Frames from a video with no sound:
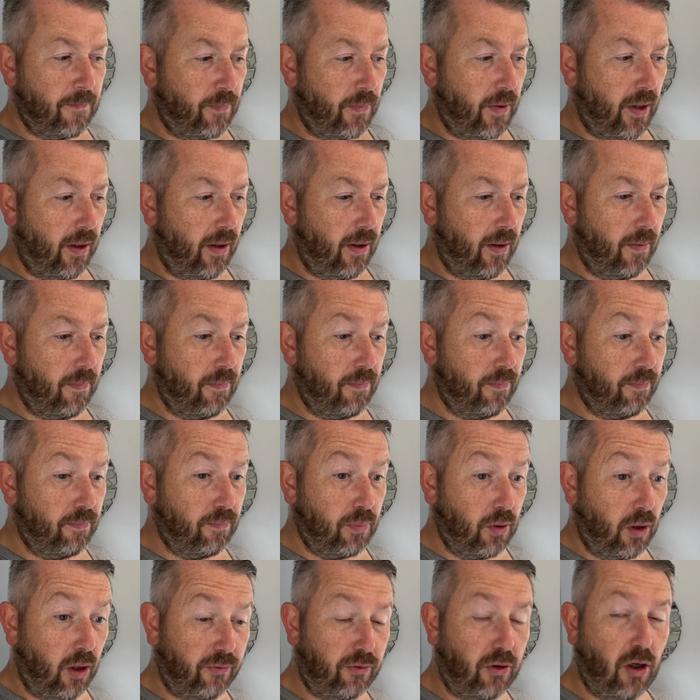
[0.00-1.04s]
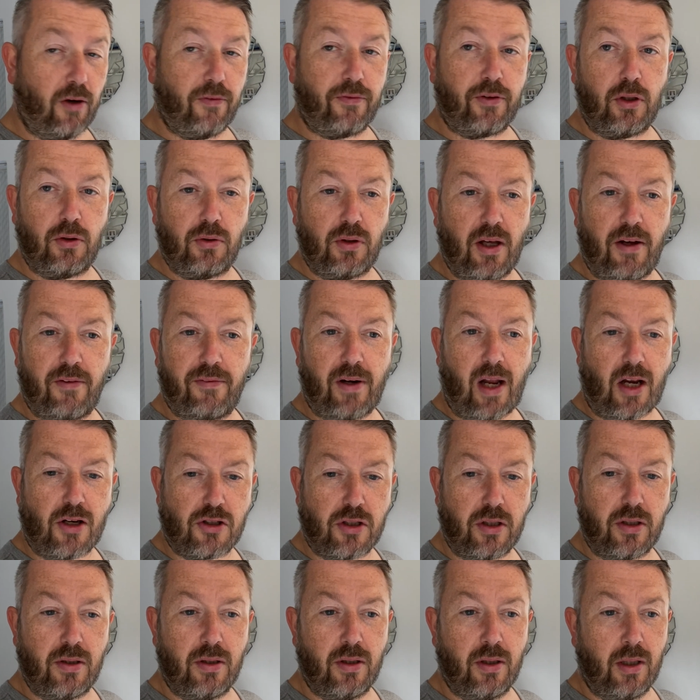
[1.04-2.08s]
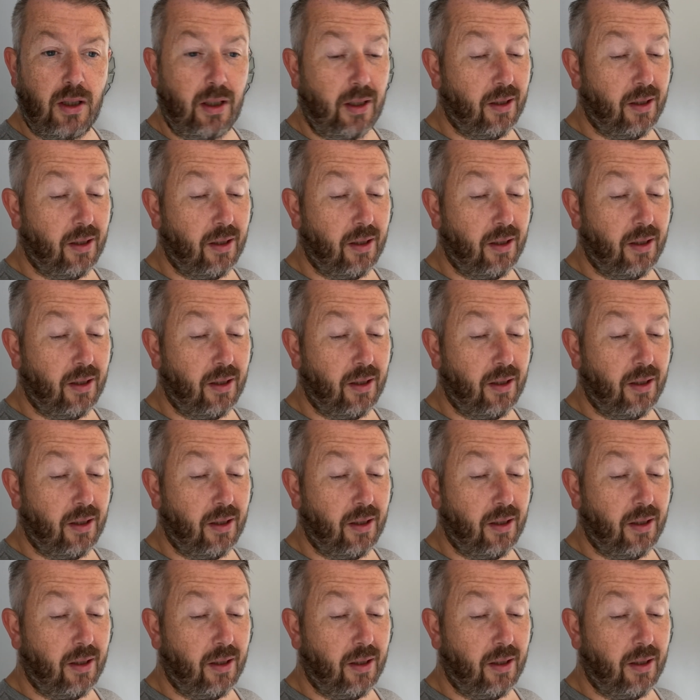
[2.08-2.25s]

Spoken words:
But I've got a few that are flashing.